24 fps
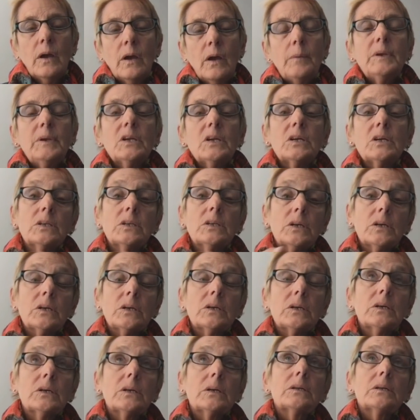I mean, cl-
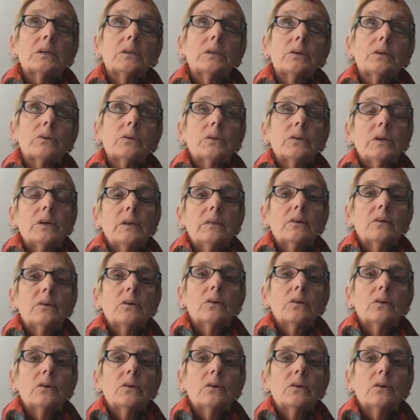clearly